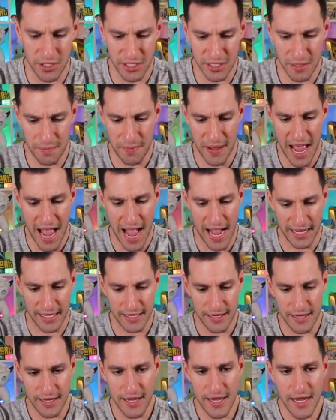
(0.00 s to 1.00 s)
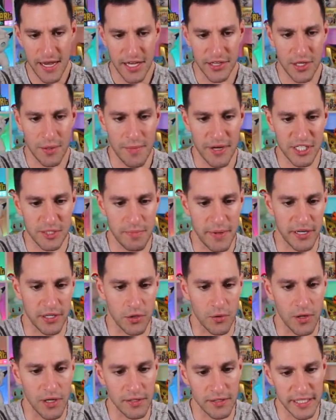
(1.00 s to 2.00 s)
Look at the back. And they're much better
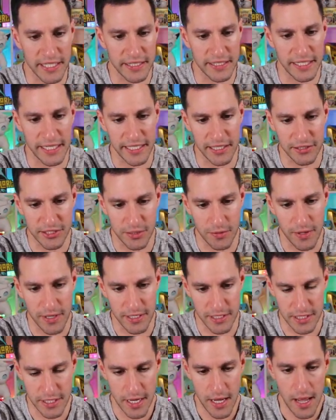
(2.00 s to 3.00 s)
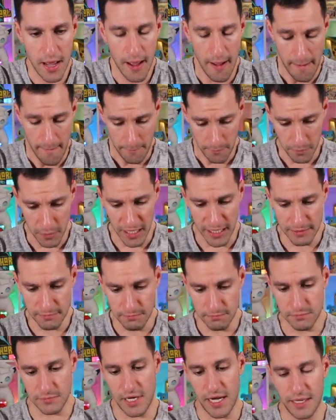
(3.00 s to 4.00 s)
quality than English ones.
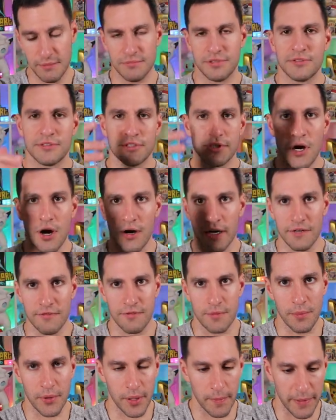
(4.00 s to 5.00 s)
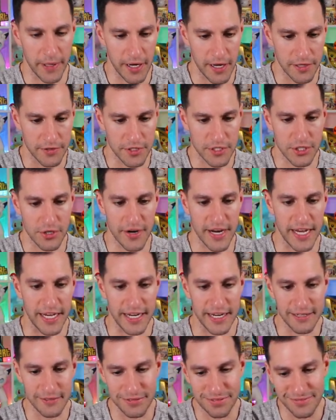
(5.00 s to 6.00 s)
But I'm sorry for burping on the
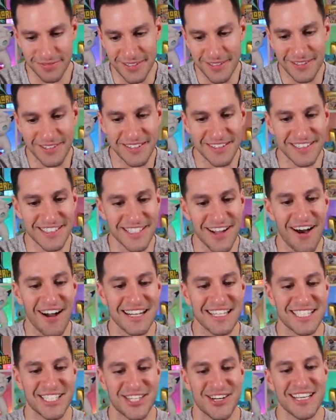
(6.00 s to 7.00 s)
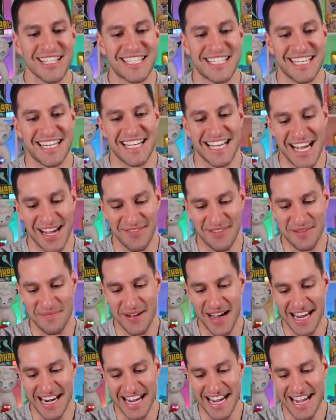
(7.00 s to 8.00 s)
screen. Toxtricity,
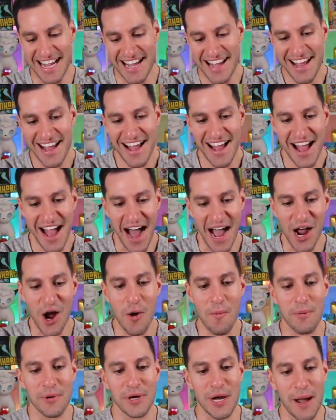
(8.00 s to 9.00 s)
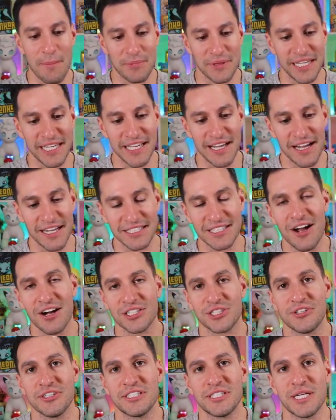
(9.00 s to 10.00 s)
everybody. I opened up the
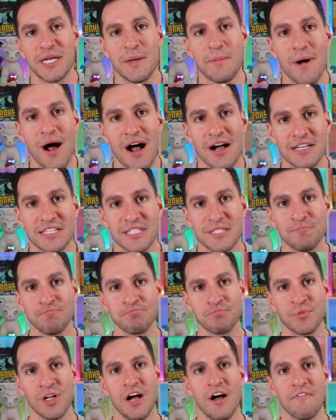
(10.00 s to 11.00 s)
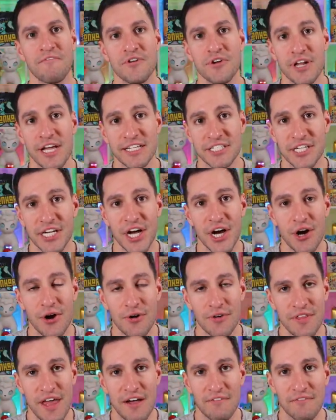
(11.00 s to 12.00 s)
Toxtricity box a few days
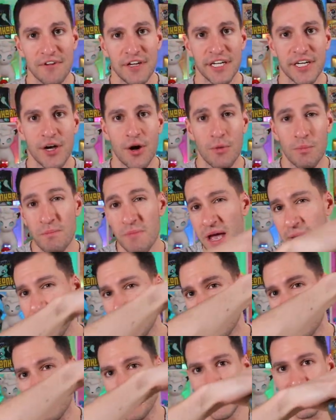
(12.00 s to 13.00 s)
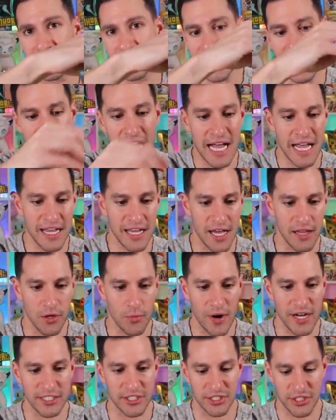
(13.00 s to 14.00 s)
ago. That video maybe will be in the eye.
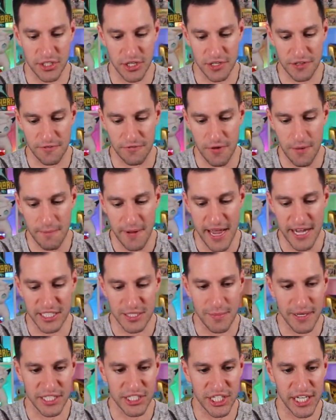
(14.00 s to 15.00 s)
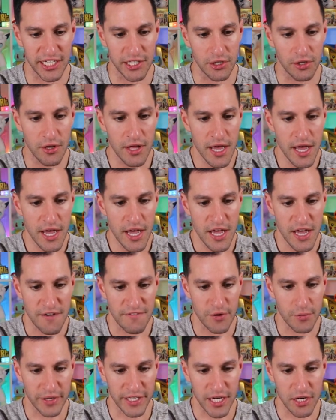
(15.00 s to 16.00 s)
Otherwise, just go to the front page of my channel
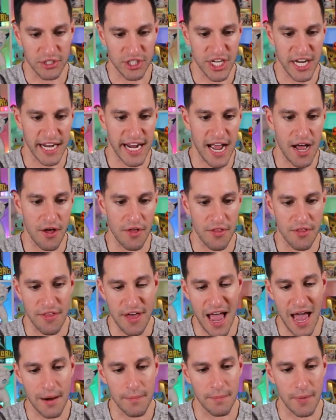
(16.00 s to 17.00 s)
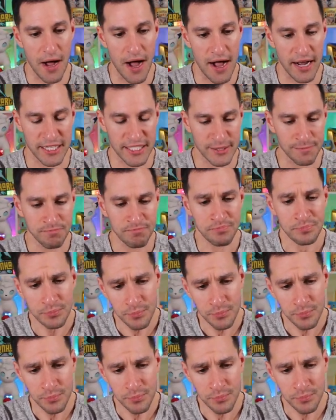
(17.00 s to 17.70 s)
if you wanna go check out that box.